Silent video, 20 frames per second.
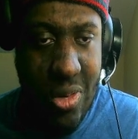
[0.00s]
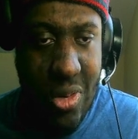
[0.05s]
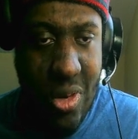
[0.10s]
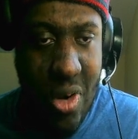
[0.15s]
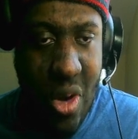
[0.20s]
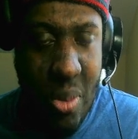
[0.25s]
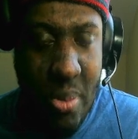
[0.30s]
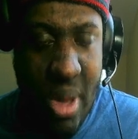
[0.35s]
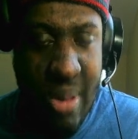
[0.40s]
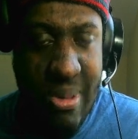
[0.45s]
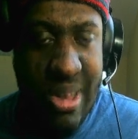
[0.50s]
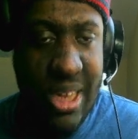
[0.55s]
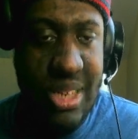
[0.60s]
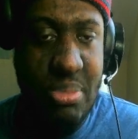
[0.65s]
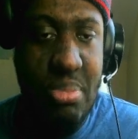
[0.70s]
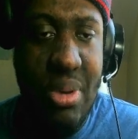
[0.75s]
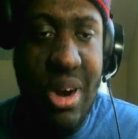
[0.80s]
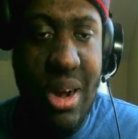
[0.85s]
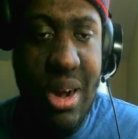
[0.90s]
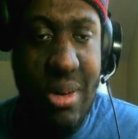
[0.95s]
or maybe it's
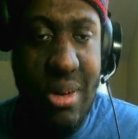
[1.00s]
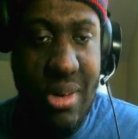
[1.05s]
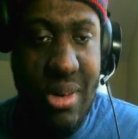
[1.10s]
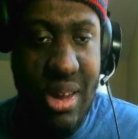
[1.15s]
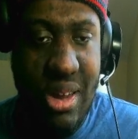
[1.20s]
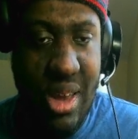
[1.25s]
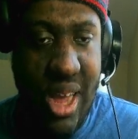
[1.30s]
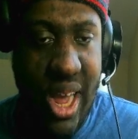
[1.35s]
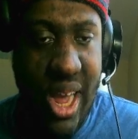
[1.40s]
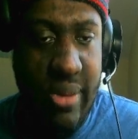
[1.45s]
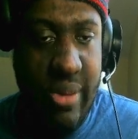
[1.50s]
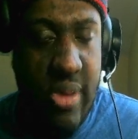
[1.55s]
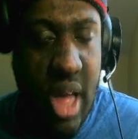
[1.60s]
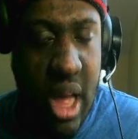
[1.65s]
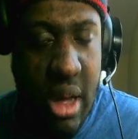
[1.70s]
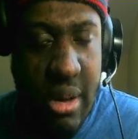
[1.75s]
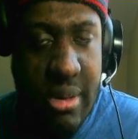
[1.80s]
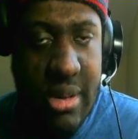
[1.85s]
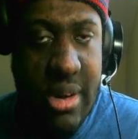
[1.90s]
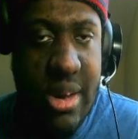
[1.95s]
part of real life. I
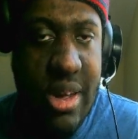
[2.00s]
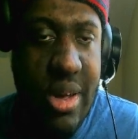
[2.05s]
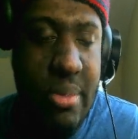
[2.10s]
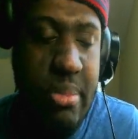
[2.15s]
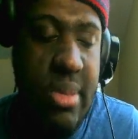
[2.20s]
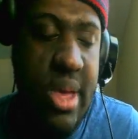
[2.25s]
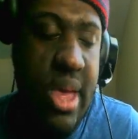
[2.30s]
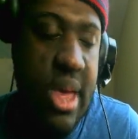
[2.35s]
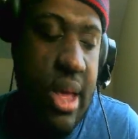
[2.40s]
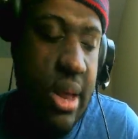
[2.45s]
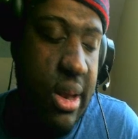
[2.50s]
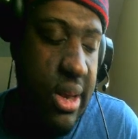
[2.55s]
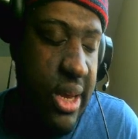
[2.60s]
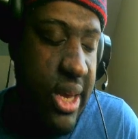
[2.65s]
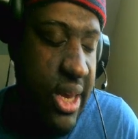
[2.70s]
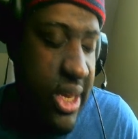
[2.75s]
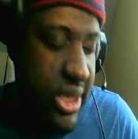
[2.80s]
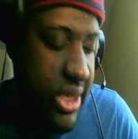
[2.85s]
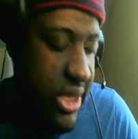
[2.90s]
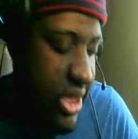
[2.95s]
don't know, man.
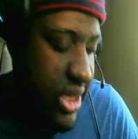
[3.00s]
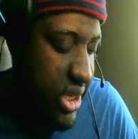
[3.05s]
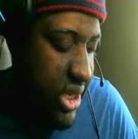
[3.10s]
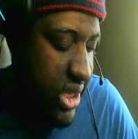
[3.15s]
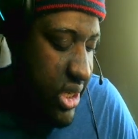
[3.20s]
It just